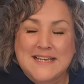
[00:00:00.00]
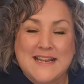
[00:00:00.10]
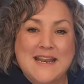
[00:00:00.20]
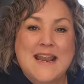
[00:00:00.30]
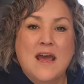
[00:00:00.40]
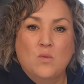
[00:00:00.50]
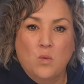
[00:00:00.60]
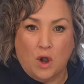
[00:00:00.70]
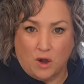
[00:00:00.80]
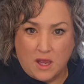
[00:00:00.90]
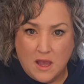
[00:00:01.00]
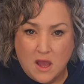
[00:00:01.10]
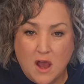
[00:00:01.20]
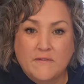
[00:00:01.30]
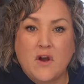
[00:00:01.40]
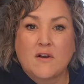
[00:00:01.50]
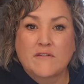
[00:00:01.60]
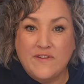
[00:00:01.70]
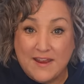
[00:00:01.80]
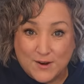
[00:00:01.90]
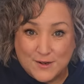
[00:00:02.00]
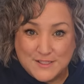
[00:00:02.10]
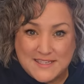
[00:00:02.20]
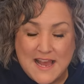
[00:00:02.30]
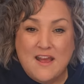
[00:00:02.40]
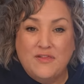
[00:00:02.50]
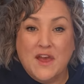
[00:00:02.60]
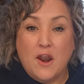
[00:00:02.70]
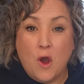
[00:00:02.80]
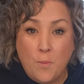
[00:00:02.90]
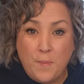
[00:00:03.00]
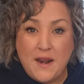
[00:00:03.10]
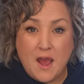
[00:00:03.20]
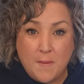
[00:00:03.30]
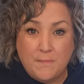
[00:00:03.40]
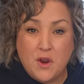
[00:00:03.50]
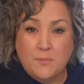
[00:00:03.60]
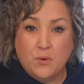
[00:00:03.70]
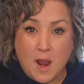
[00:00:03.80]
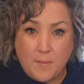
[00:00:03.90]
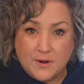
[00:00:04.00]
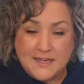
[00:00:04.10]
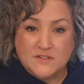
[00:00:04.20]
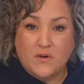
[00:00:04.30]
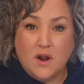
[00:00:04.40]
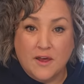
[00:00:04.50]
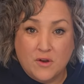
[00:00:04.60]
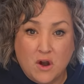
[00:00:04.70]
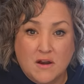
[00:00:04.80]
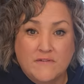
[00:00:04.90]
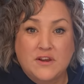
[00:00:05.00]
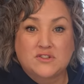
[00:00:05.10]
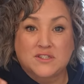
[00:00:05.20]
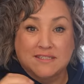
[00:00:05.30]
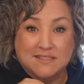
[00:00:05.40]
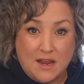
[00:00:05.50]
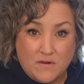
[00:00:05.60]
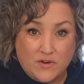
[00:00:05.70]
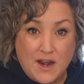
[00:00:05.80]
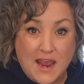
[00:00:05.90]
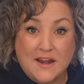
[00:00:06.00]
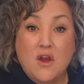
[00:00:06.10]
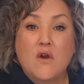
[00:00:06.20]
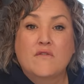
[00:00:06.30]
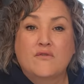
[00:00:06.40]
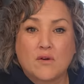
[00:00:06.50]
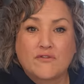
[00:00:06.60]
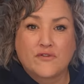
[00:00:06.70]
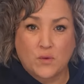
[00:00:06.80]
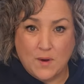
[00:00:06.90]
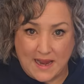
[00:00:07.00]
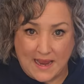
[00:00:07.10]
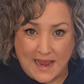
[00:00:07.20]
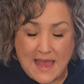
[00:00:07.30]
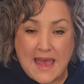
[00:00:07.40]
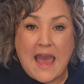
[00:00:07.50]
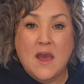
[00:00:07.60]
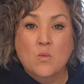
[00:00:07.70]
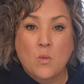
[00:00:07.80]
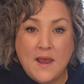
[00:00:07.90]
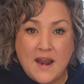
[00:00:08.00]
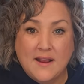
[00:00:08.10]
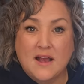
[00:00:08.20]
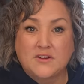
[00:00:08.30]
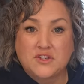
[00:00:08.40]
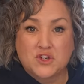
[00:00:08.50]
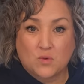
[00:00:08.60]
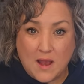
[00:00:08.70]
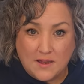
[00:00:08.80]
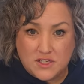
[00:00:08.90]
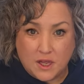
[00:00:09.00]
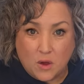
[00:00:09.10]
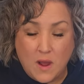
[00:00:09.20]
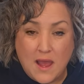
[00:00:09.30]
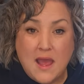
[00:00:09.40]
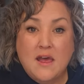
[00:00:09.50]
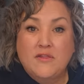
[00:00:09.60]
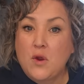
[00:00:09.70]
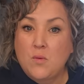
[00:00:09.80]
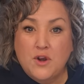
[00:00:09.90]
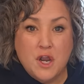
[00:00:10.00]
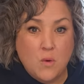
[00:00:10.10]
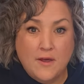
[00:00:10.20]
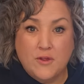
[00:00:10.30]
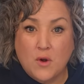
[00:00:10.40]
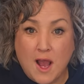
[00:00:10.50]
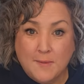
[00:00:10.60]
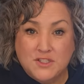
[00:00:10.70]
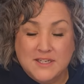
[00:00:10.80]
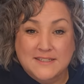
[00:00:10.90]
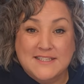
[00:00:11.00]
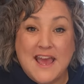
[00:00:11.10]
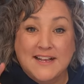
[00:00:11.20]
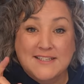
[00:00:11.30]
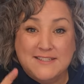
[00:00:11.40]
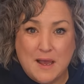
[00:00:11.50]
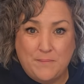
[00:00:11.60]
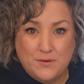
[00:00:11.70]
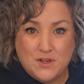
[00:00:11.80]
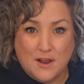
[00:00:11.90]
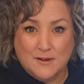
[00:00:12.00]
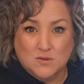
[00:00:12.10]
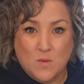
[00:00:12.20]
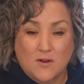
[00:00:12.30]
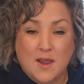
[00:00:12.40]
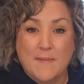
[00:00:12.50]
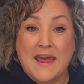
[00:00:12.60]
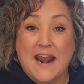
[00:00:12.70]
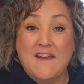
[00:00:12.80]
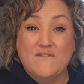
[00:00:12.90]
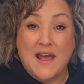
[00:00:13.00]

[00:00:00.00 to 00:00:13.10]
a network of RVers that open up their properties for other RVers to stay overnight for free. And when I got to Toronto, there were no other options except Boondockers Welcome, and I